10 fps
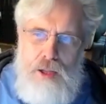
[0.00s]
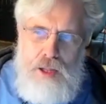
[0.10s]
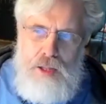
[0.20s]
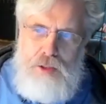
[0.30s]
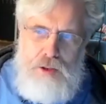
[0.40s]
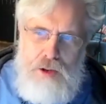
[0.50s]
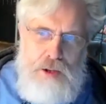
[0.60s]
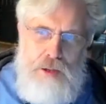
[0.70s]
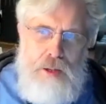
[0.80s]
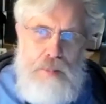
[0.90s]
nothing
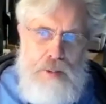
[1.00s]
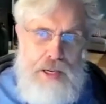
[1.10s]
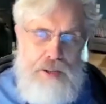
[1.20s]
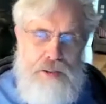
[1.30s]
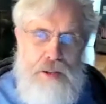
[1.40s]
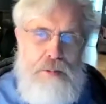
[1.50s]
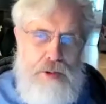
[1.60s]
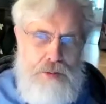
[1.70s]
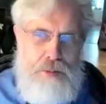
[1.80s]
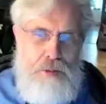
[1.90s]
on embryonic stem
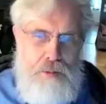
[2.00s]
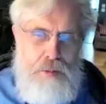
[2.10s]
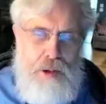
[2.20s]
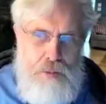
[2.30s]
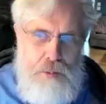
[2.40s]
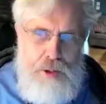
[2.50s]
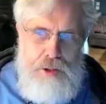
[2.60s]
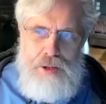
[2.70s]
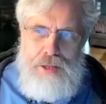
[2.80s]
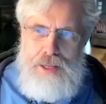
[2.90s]
cells, which is what I was
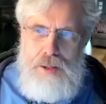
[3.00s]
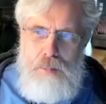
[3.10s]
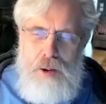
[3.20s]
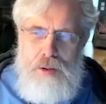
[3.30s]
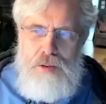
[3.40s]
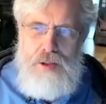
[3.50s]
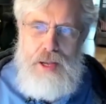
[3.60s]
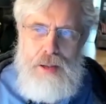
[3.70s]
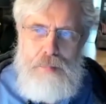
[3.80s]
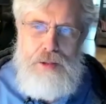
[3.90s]
working on in Gail Martin's
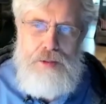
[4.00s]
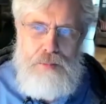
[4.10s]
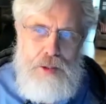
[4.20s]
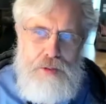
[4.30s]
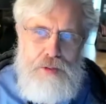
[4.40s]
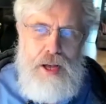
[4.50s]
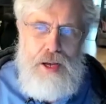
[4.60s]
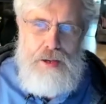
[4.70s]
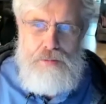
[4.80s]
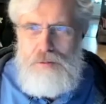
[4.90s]
lab as a postdoc
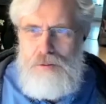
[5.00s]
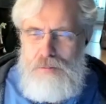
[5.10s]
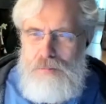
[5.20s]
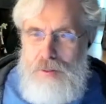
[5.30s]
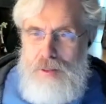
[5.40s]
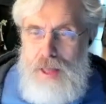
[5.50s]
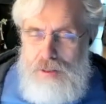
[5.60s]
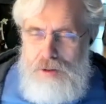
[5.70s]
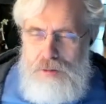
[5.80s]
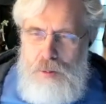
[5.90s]
for,
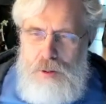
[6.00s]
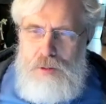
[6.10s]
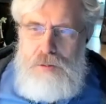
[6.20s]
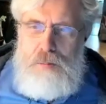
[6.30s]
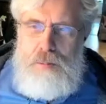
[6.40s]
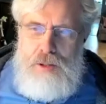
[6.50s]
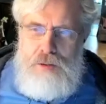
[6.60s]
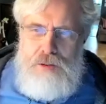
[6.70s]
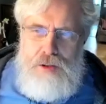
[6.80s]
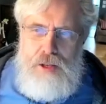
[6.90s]
at this point, a few
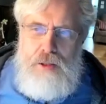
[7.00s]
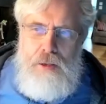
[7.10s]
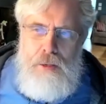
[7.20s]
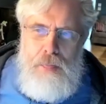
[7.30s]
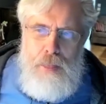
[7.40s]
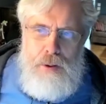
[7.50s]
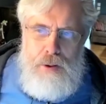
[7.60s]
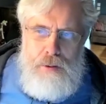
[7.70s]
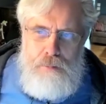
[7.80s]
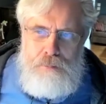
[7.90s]
months.
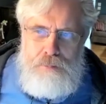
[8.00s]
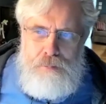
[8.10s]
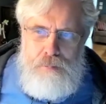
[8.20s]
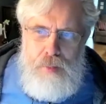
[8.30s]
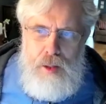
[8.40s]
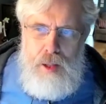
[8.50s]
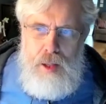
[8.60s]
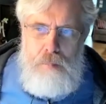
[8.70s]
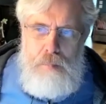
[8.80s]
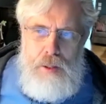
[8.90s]
Um,
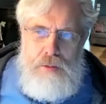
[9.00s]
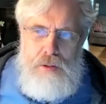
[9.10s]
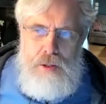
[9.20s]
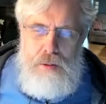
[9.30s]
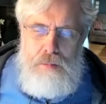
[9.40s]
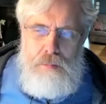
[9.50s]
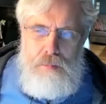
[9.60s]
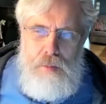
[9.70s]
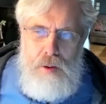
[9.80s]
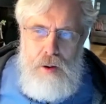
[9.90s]
but uh,
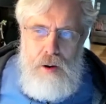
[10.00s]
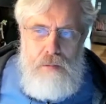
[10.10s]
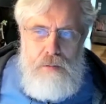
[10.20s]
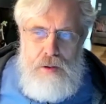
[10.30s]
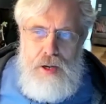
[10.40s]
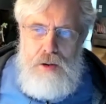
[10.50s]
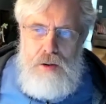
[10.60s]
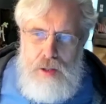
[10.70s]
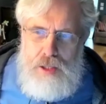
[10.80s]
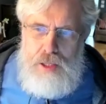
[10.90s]
Harvard not
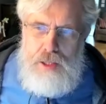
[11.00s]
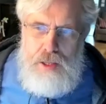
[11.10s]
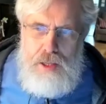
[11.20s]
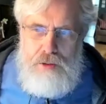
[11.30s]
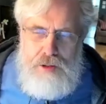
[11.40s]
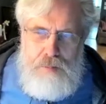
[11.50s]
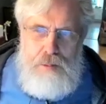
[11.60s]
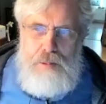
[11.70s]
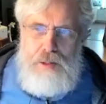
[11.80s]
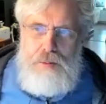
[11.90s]
only
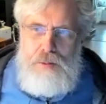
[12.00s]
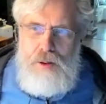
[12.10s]
accepted me with